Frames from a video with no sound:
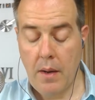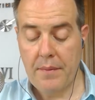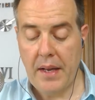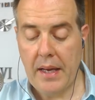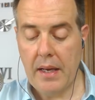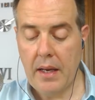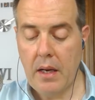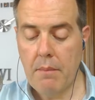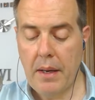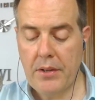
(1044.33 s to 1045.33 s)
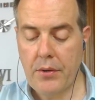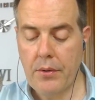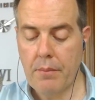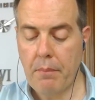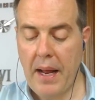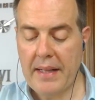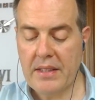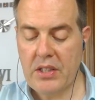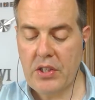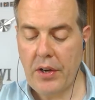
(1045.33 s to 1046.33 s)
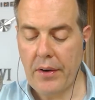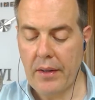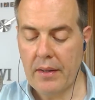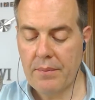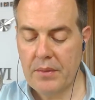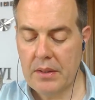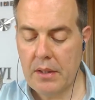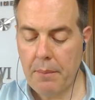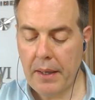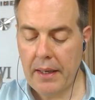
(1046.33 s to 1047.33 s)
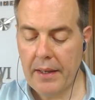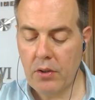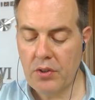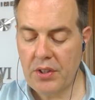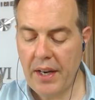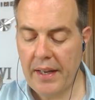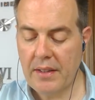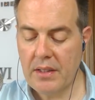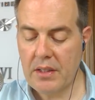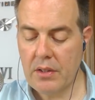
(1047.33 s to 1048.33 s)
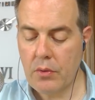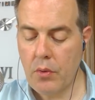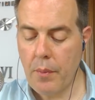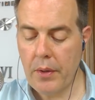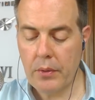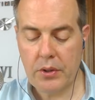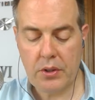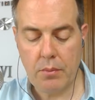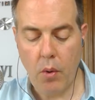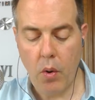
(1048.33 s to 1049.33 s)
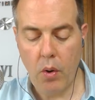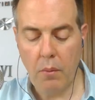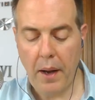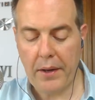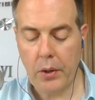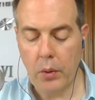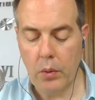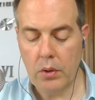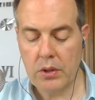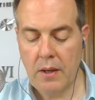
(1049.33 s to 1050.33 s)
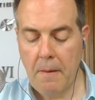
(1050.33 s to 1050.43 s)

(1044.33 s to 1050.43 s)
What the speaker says: The immature plant cell typically contains numerous small vacuoles